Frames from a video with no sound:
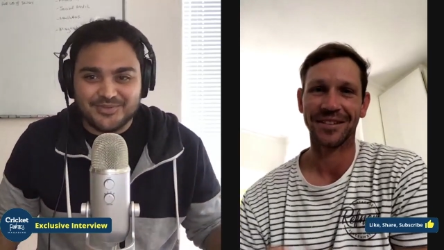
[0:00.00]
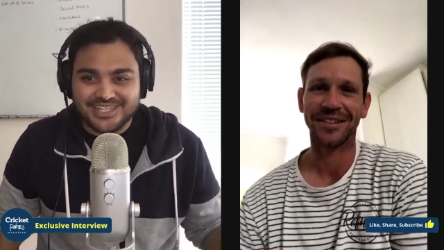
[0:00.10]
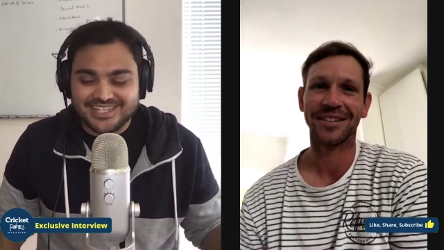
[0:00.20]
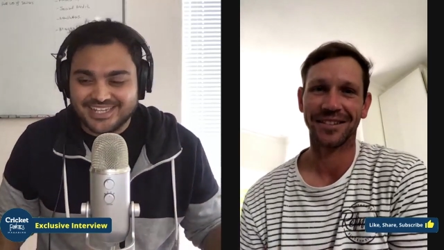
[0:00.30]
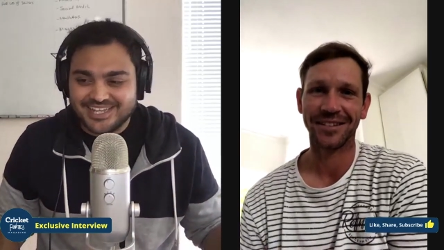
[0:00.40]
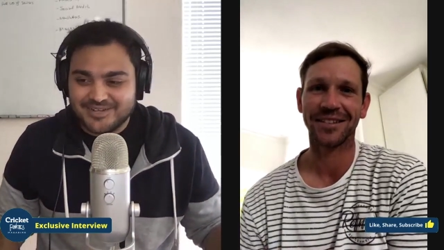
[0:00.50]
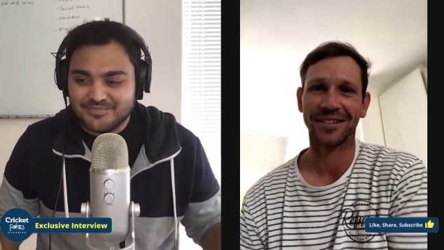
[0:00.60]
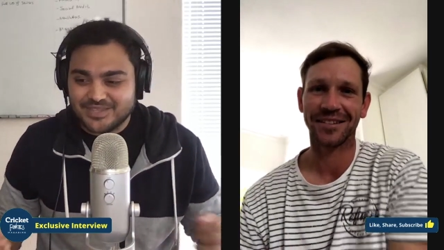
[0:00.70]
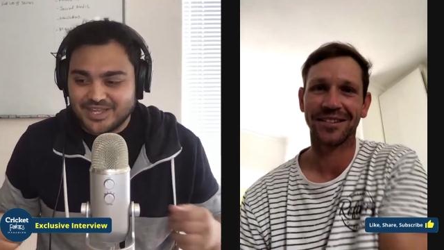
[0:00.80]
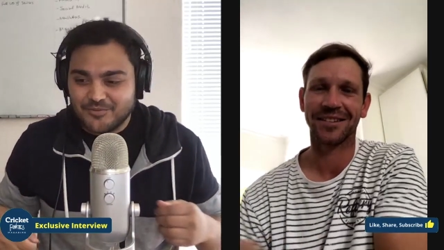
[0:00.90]
Speaker 1: week.
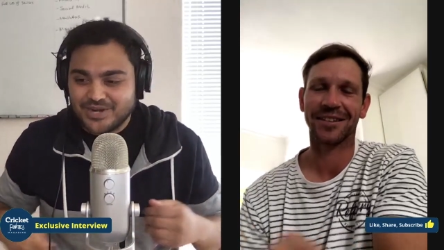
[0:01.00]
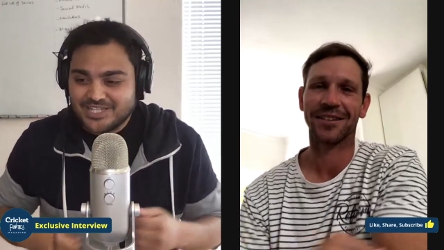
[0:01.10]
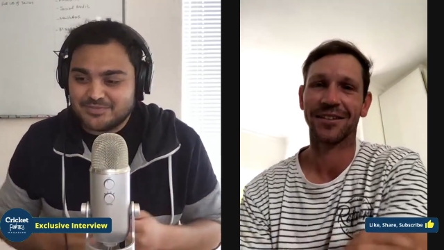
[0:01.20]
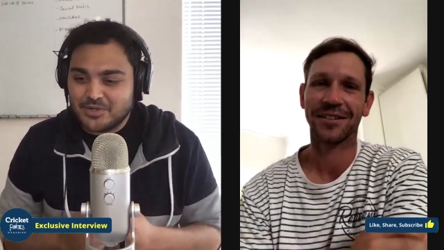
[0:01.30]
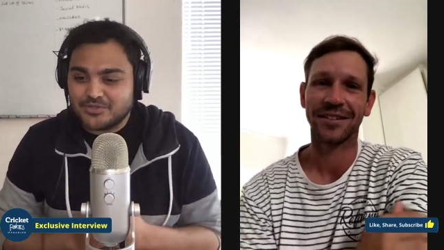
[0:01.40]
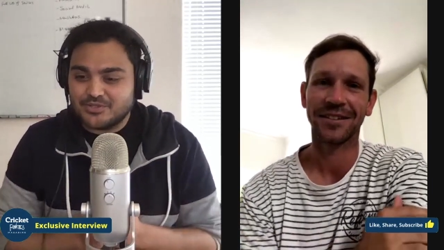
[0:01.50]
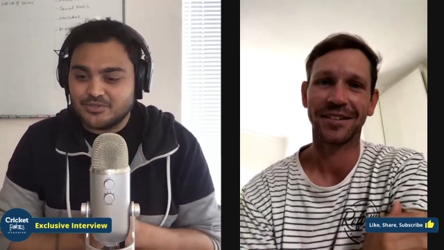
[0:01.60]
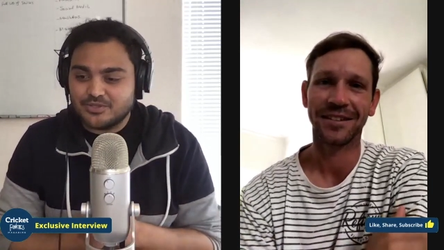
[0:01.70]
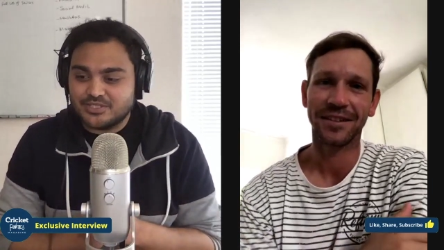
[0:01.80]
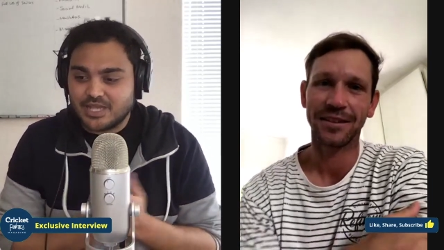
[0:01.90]
When I spoke
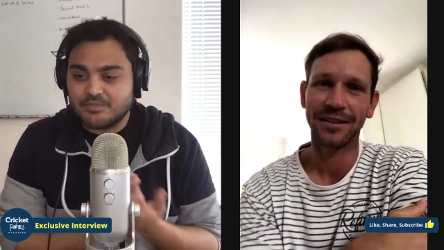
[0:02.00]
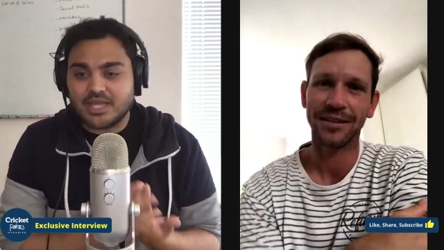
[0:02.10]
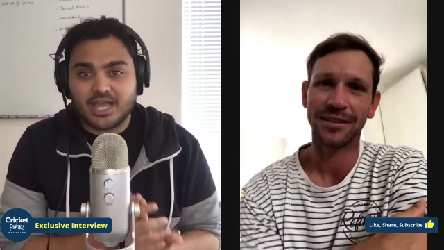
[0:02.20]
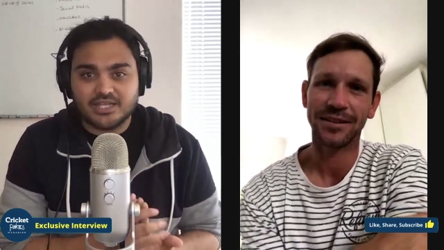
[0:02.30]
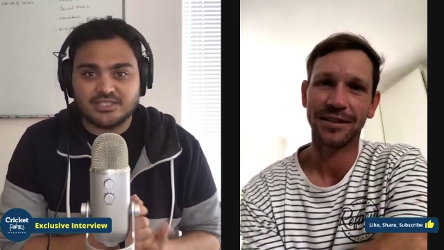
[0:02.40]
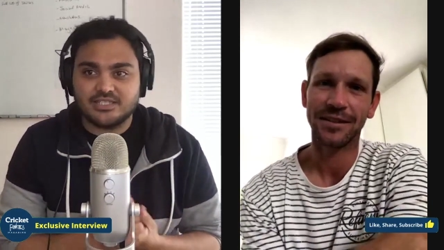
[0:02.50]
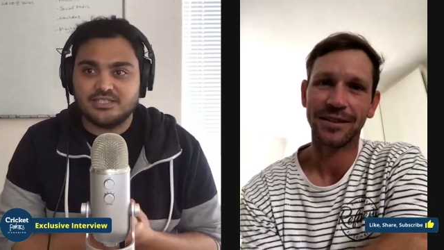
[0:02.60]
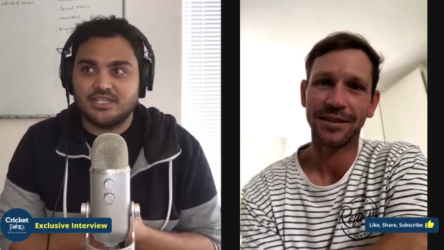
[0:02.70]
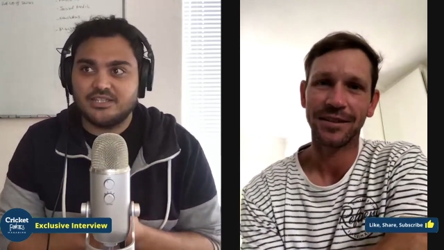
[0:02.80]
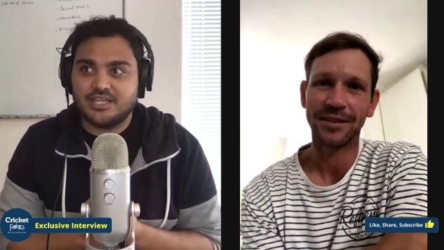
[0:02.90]
to some guys, they said